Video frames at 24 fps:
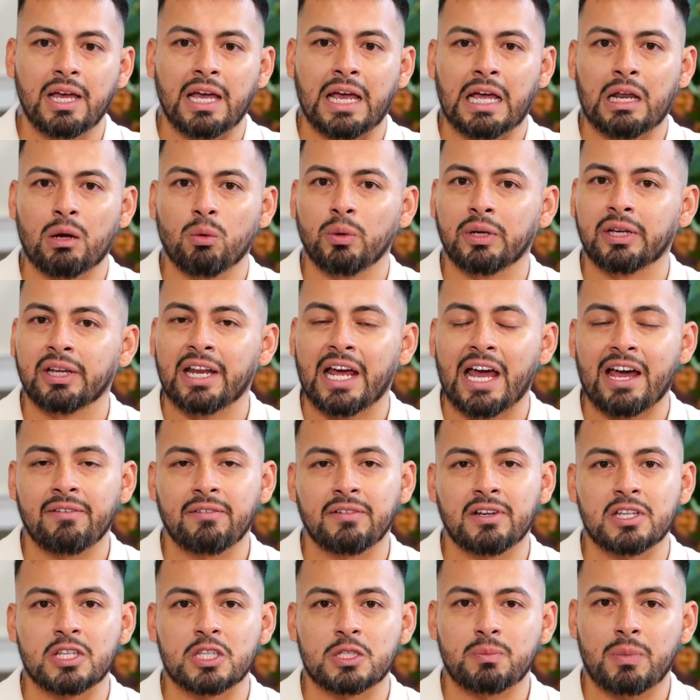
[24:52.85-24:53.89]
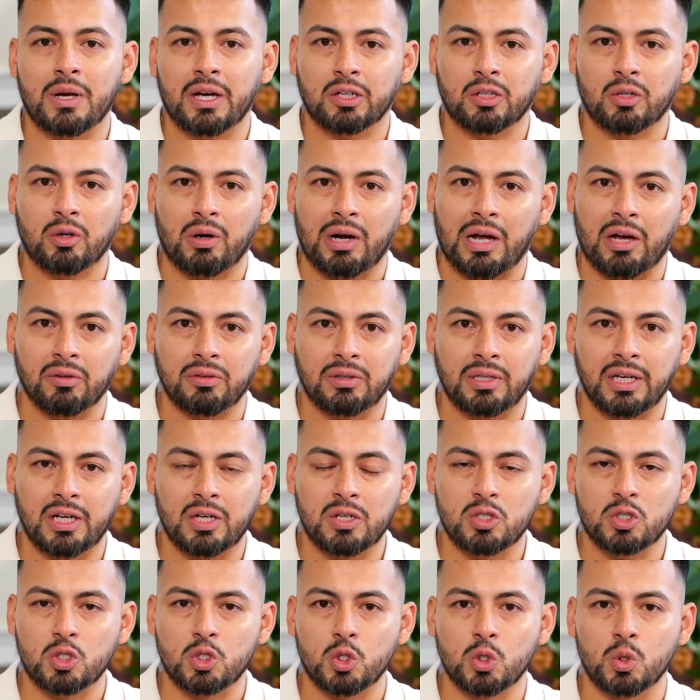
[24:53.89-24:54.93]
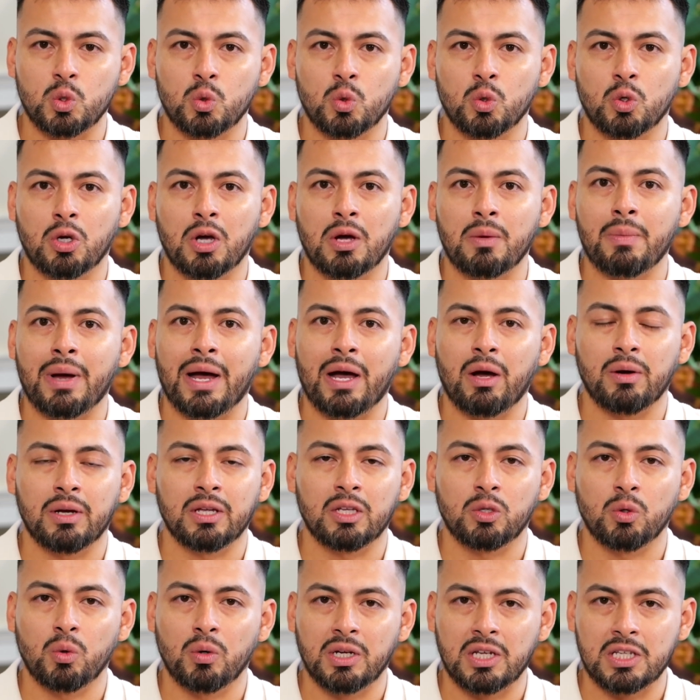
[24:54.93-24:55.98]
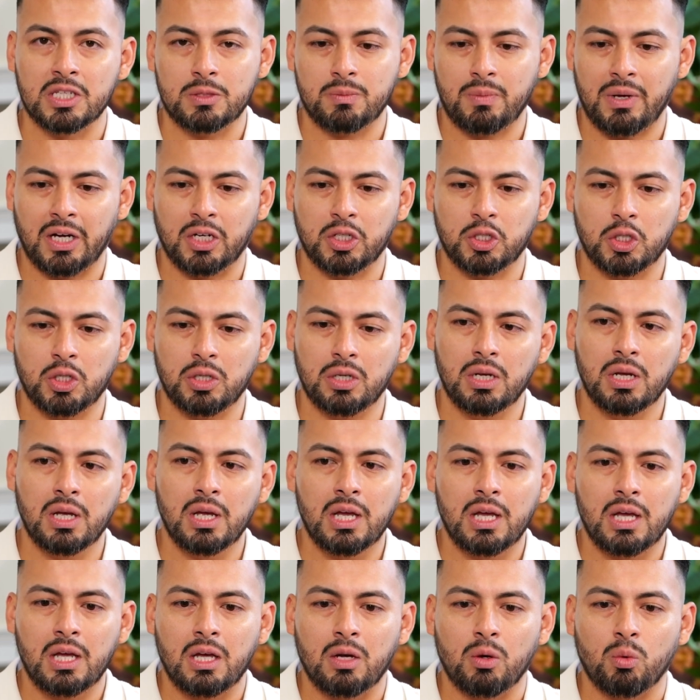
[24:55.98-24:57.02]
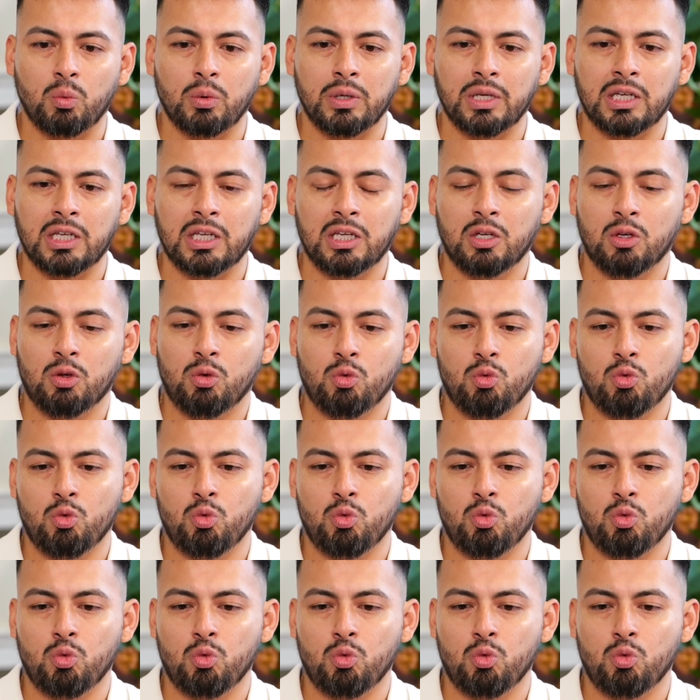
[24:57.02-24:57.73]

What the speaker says: and we can have an inspector out there to come out and do an inspection. We